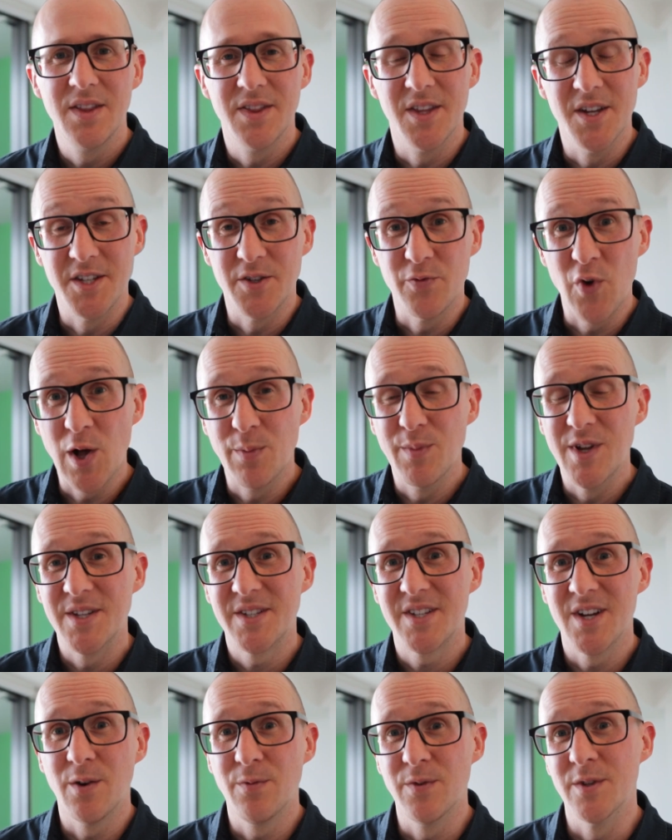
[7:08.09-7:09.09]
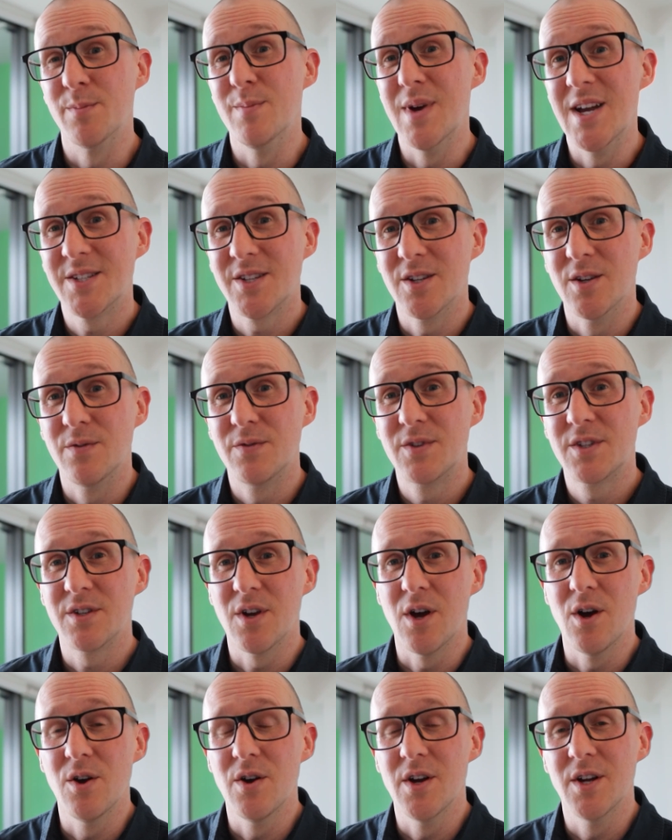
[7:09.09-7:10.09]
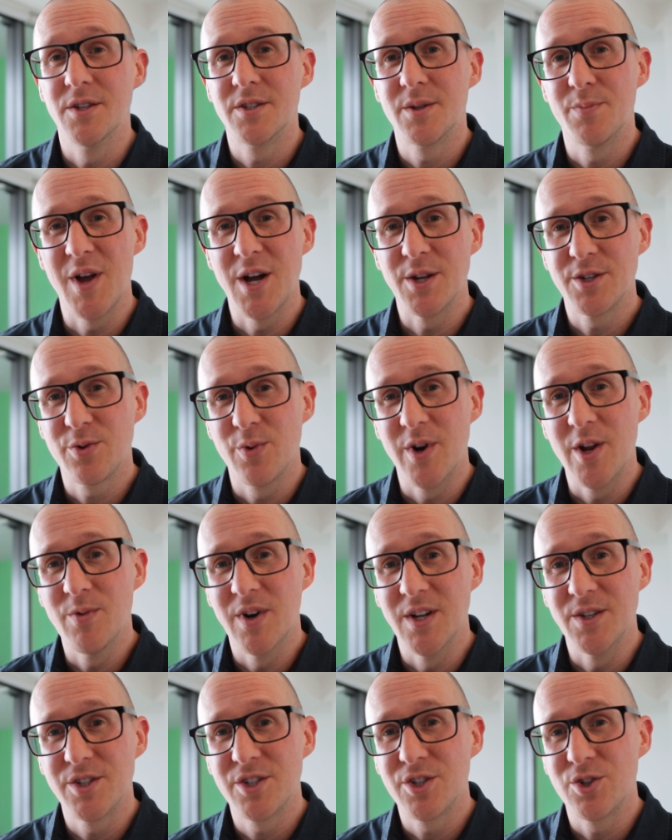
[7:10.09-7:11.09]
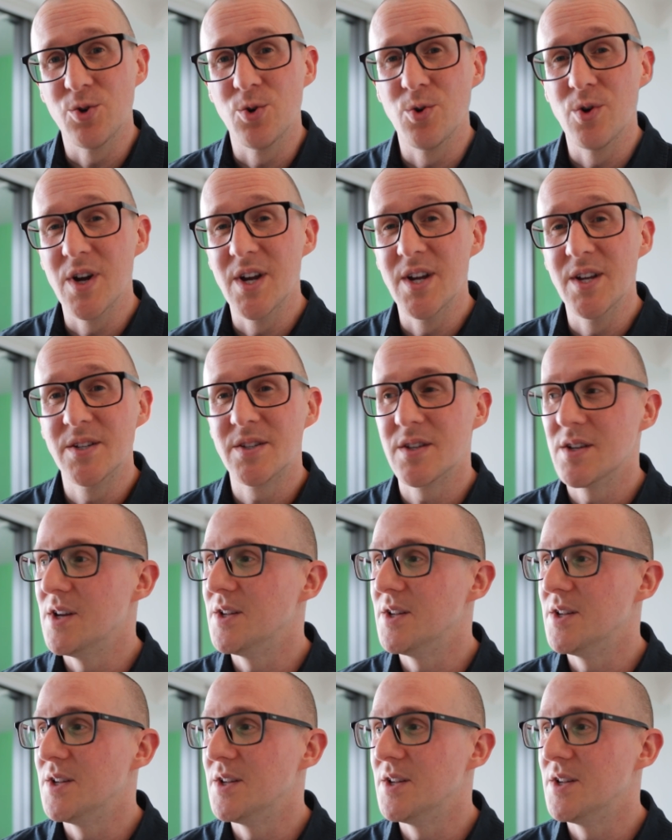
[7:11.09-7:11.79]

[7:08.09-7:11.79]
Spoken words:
The development itself is massive, so it's about 21 stories.